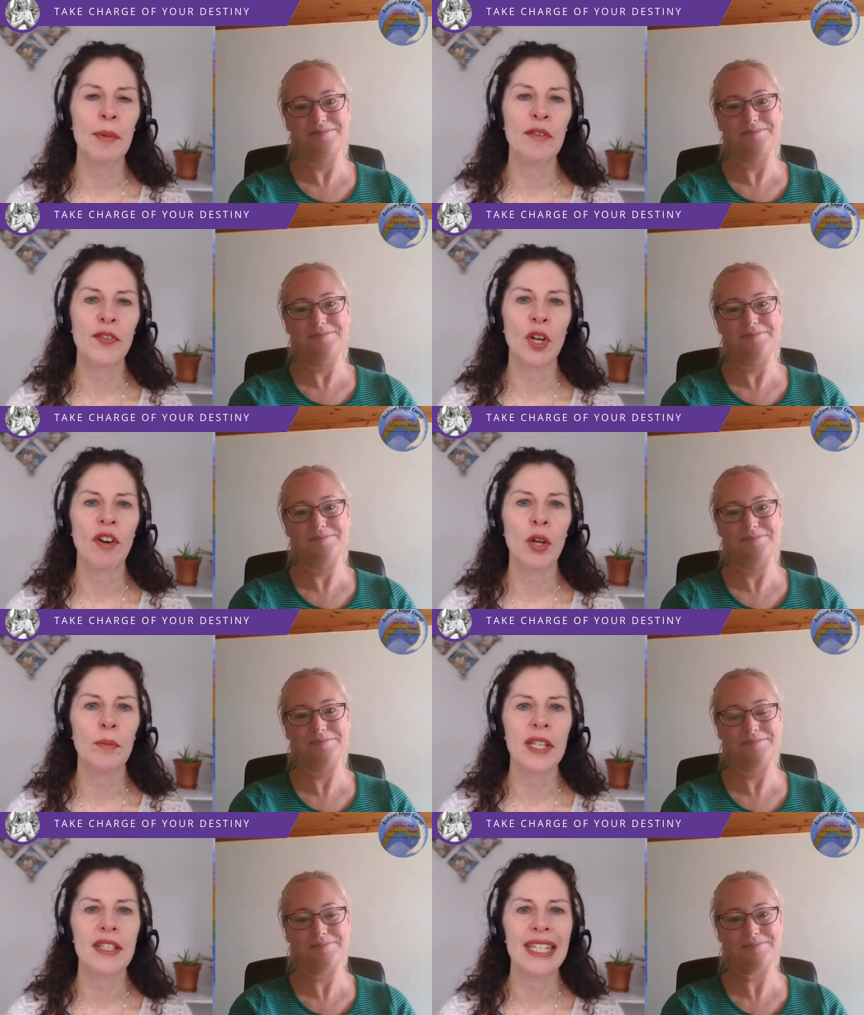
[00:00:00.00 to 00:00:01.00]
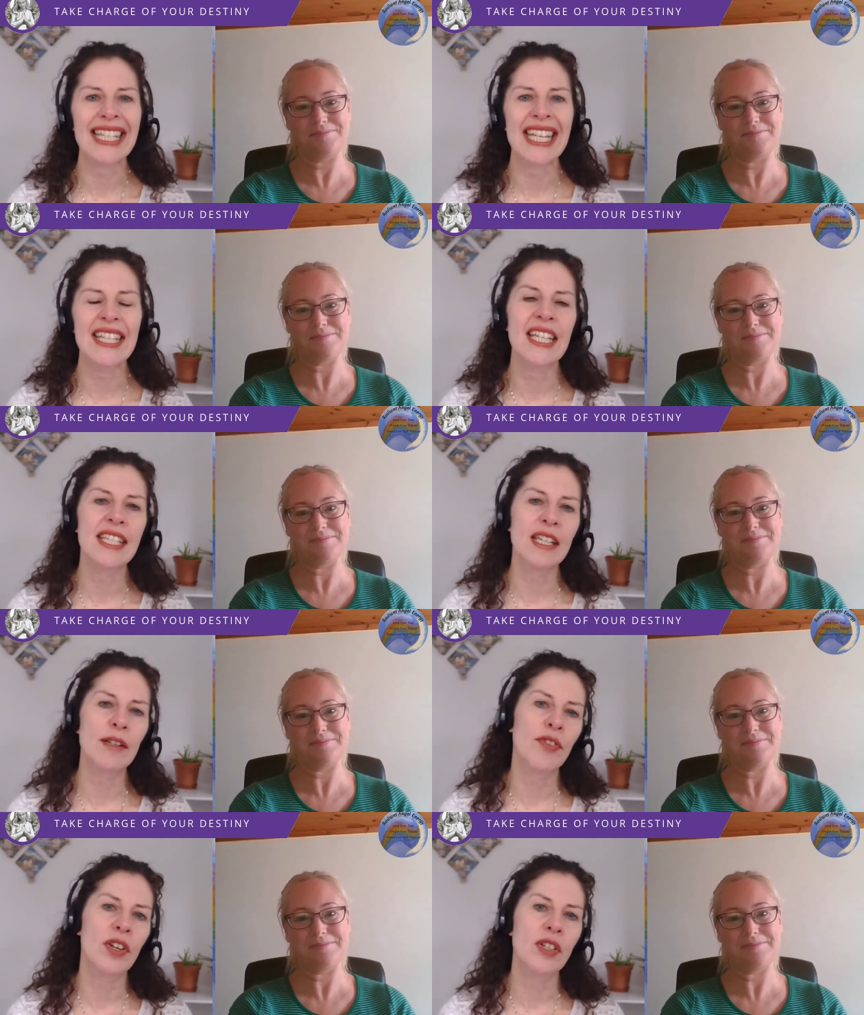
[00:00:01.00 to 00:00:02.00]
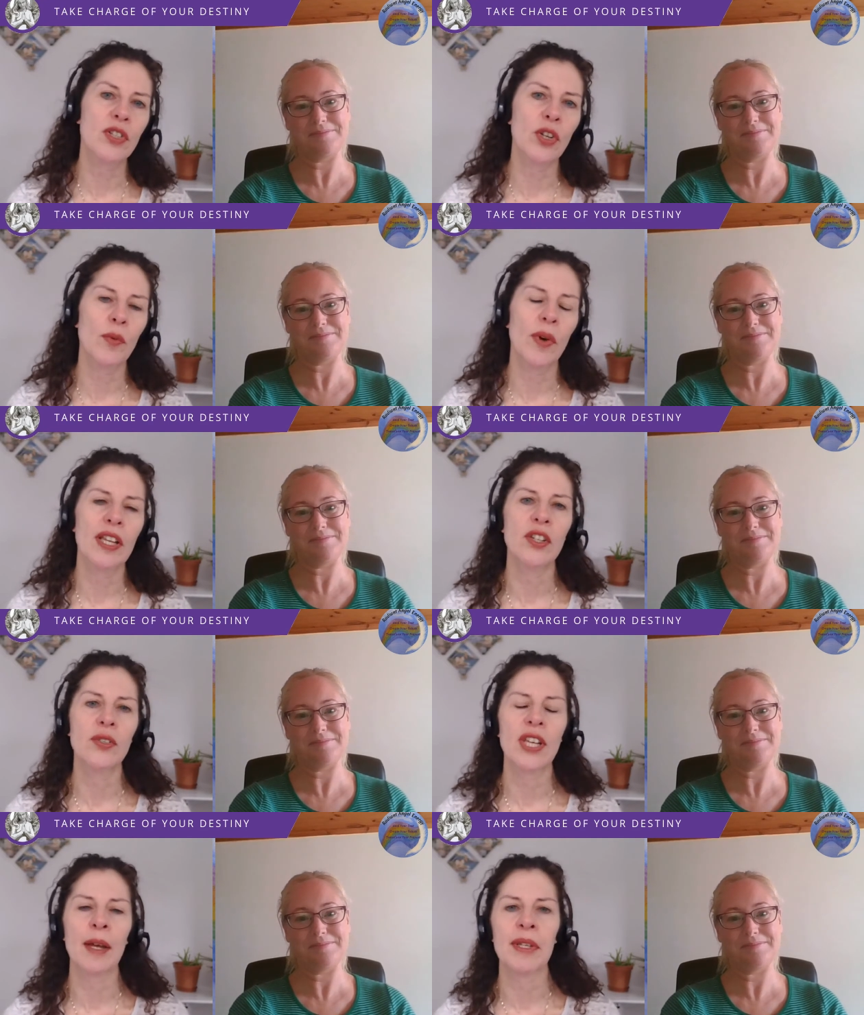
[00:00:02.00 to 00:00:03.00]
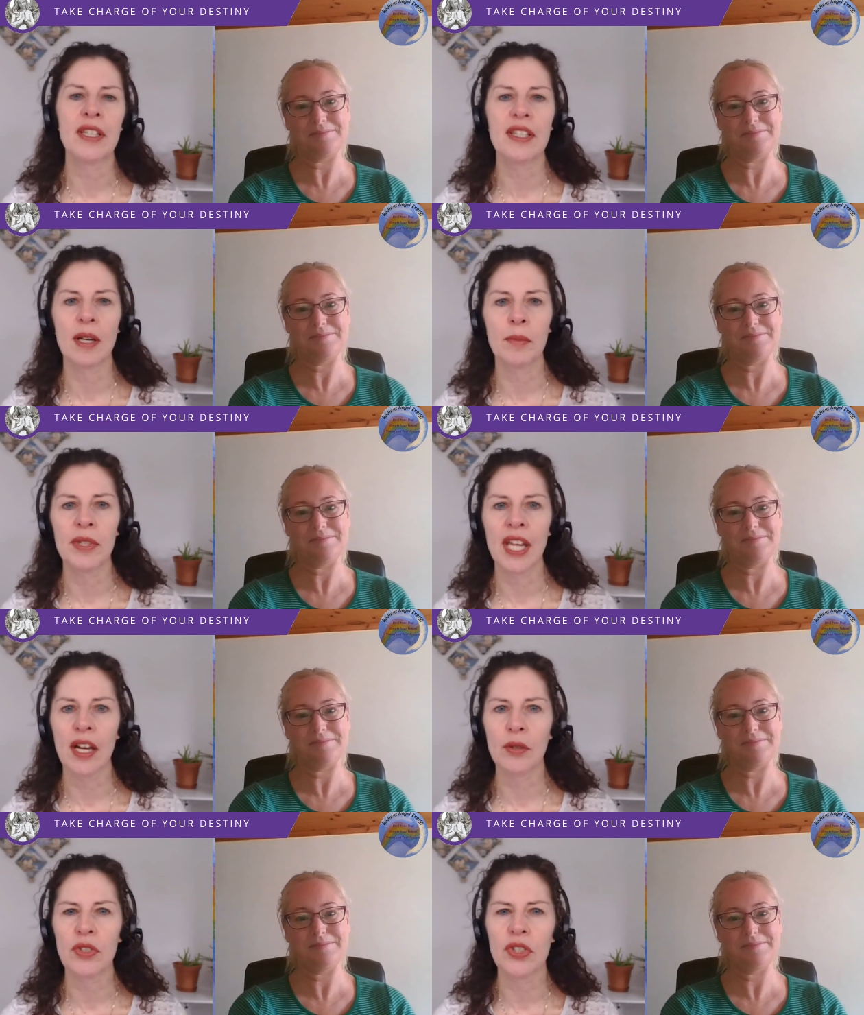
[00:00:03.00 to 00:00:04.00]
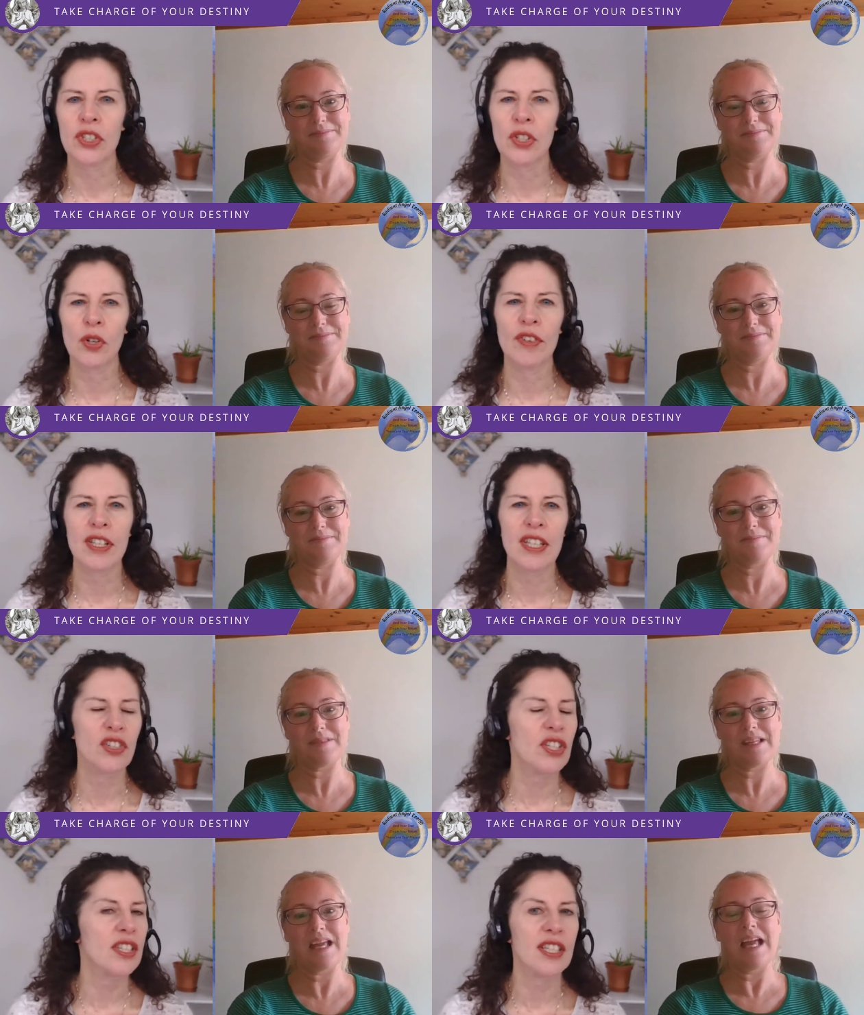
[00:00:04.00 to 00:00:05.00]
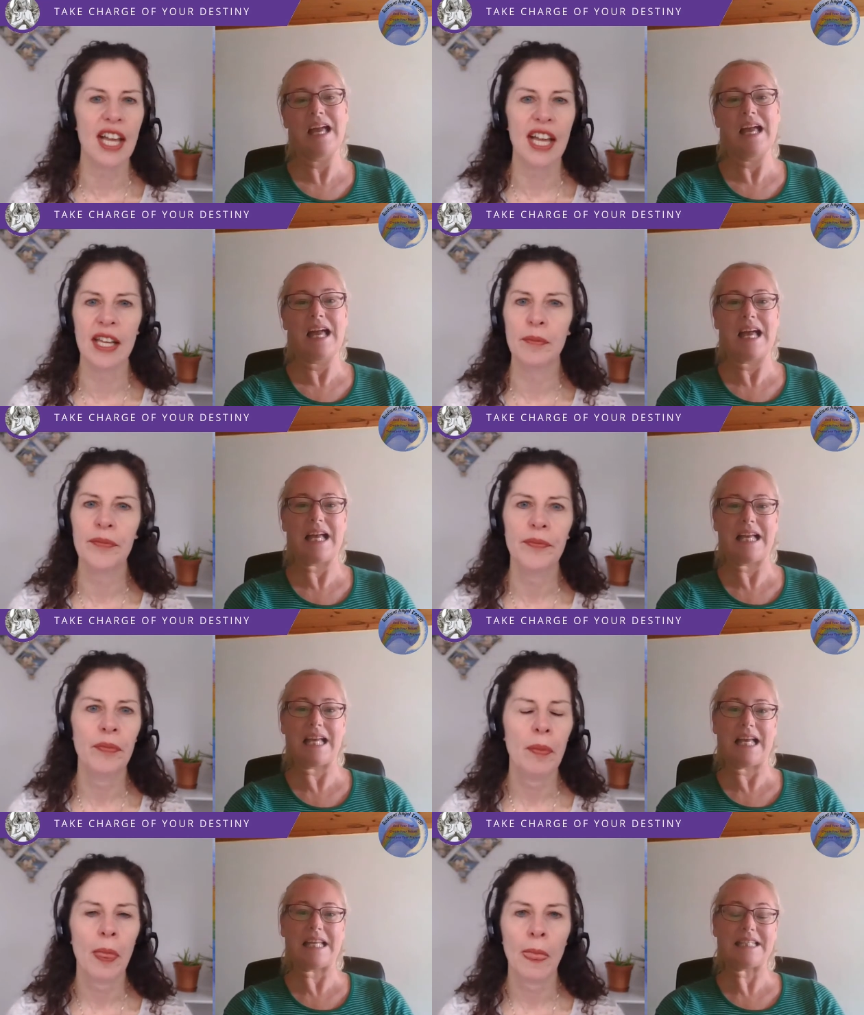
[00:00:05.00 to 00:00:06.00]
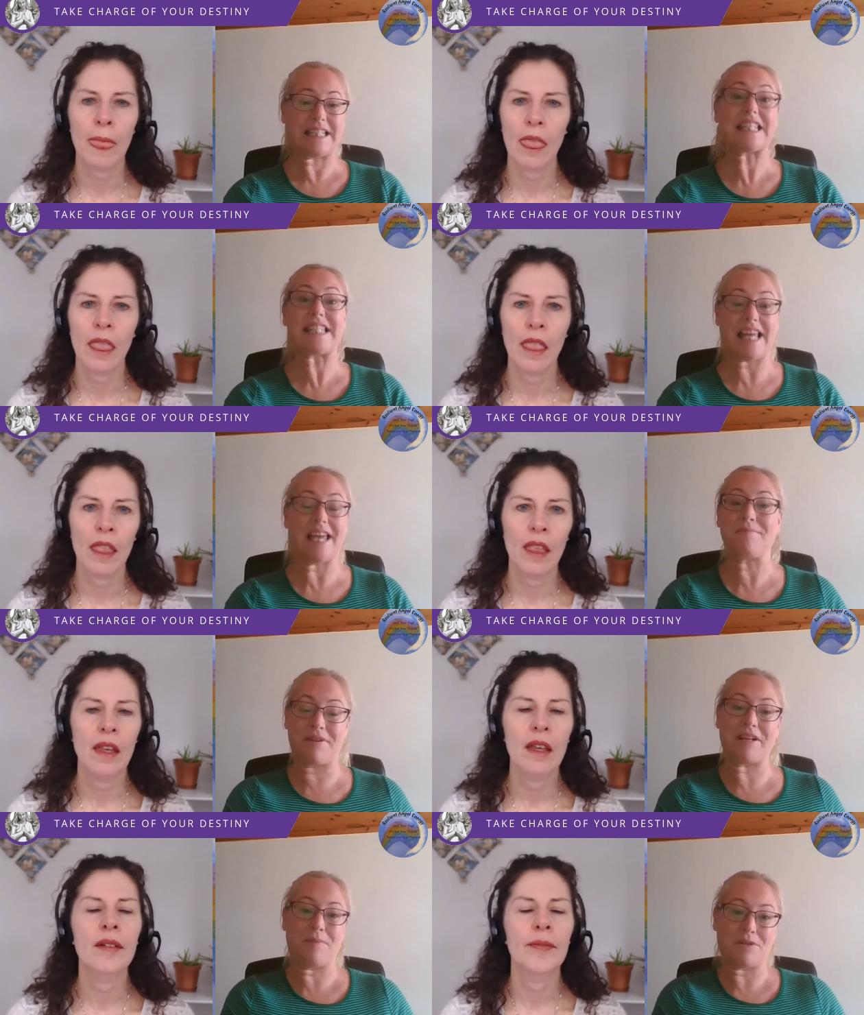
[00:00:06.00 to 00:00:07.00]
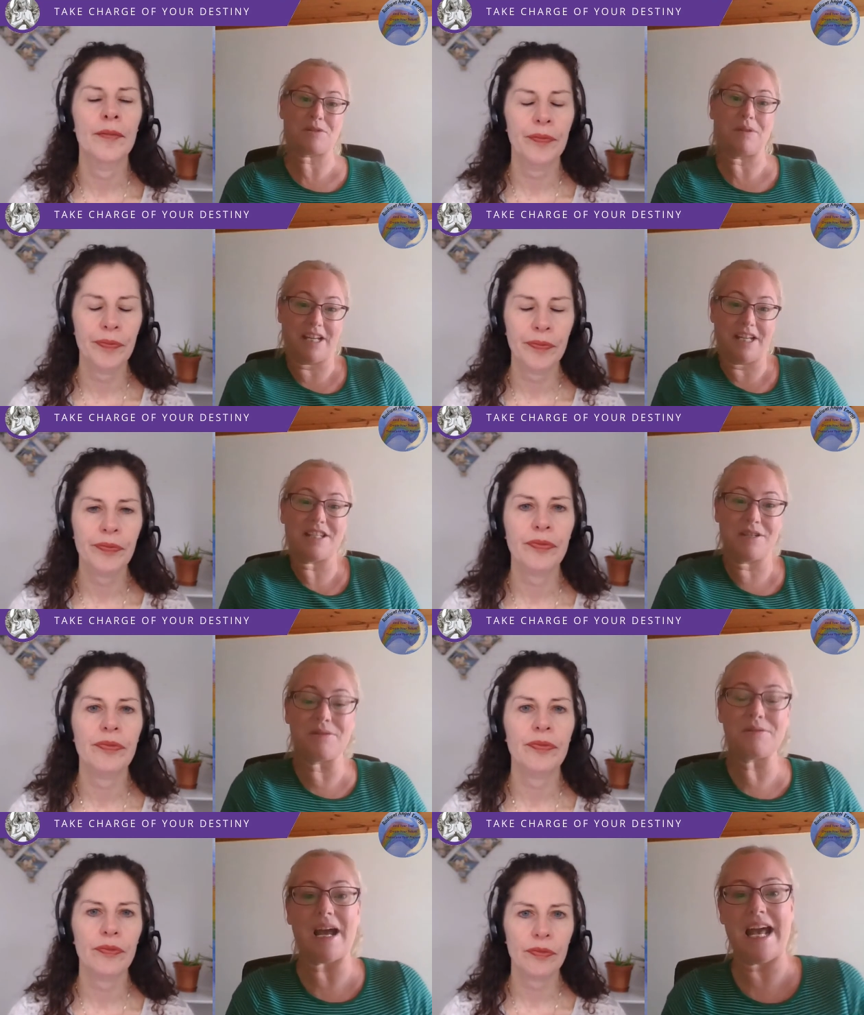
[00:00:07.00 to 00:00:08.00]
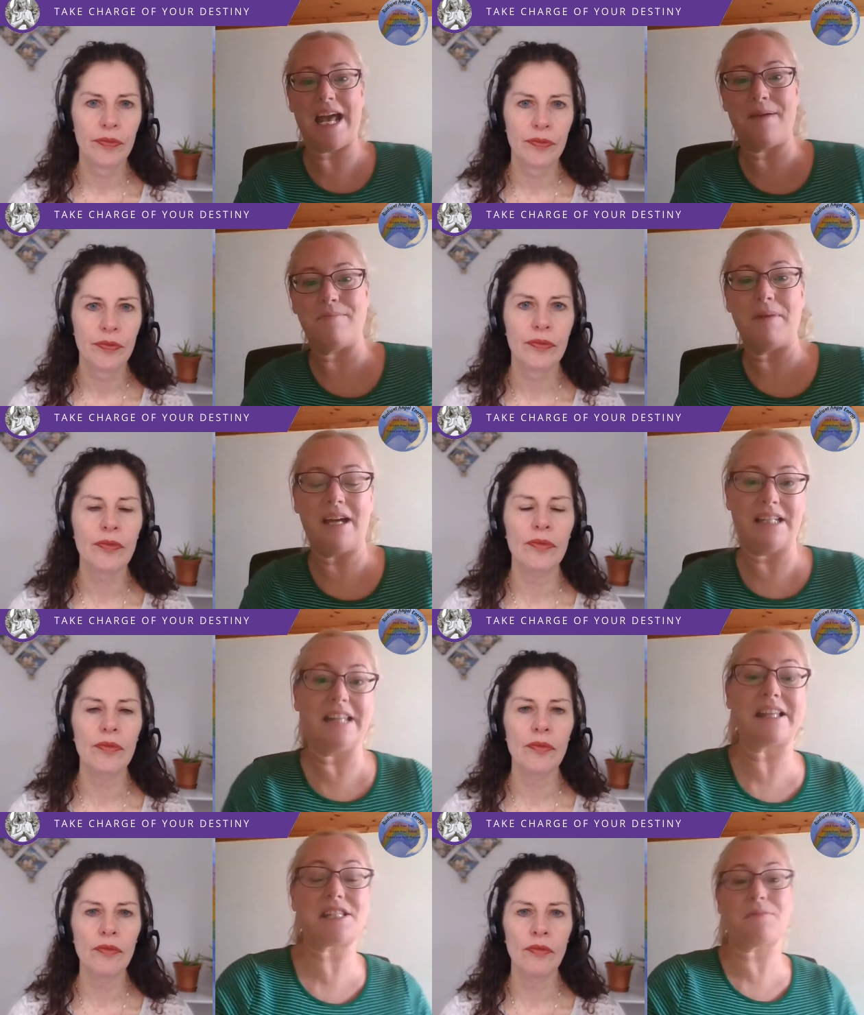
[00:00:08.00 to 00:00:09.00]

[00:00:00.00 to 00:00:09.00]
Speaker 1: for your own business is it different to when you tap into somebody else or is it just the same
Speaker 2: it's the same pretty much what I do, um, and, and that's the